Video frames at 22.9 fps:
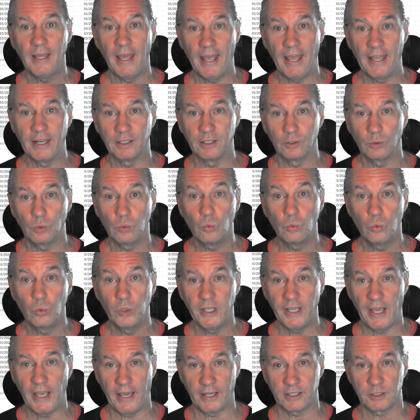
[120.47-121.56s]
and
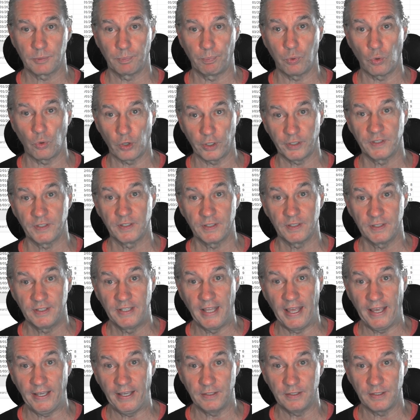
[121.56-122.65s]
we export
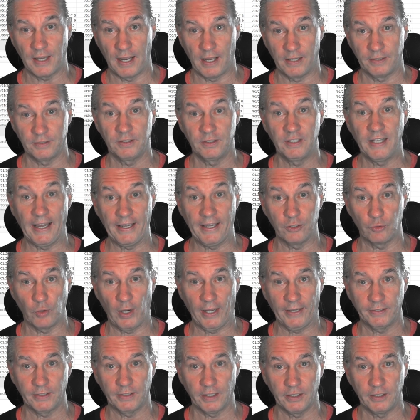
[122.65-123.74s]
data
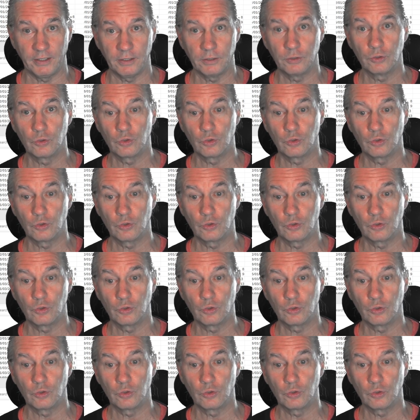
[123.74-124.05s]
directly